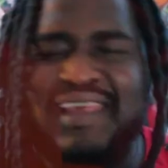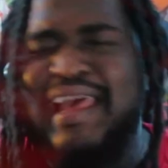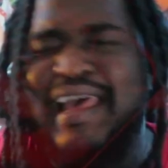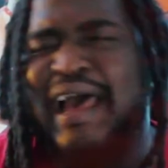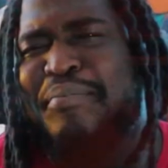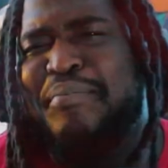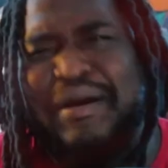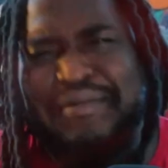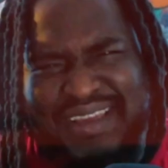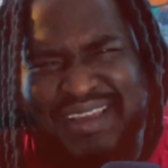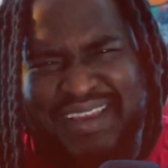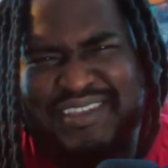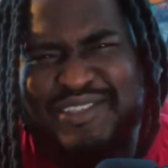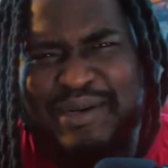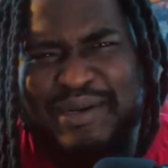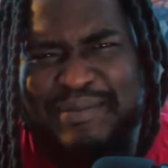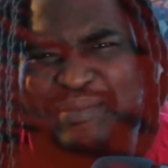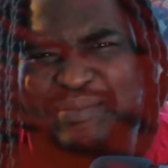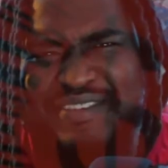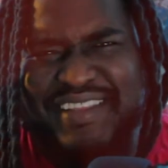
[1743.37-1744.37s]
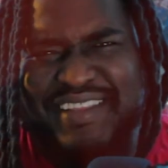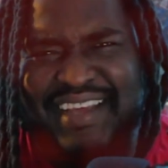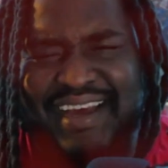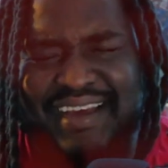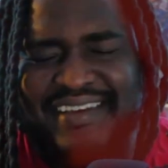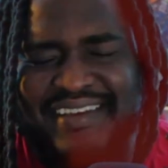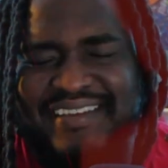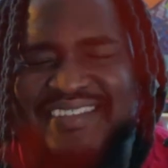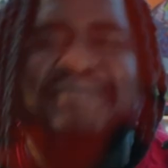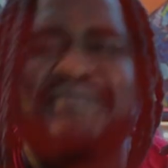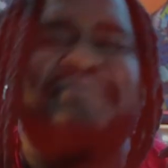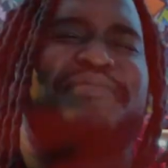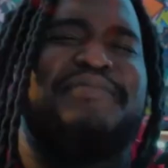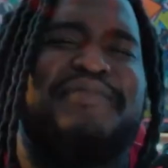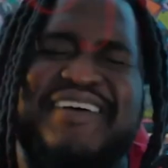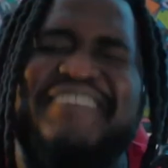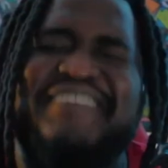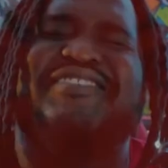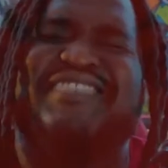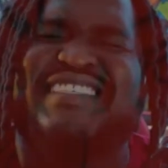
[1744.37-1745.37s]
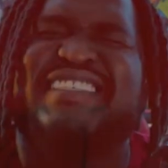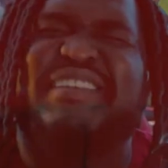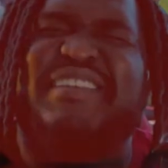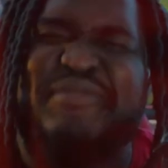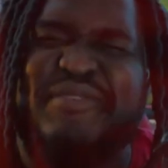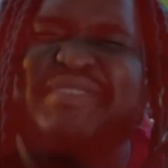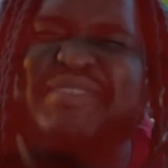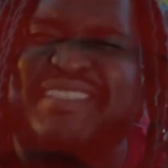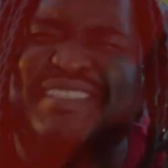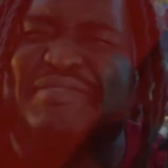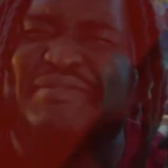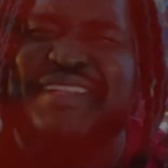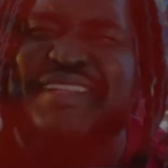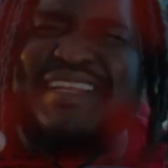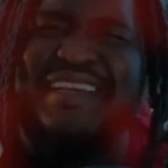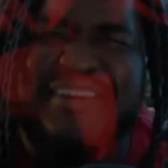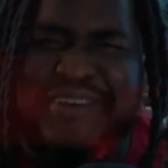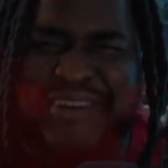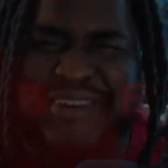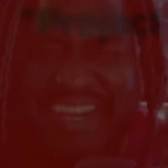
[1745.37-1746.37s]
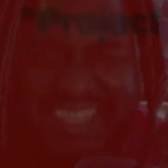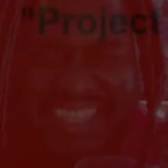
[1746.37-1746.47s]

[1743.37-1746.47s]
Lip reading: I'll probably get in trouble for that. But we'll see. We'll see what legal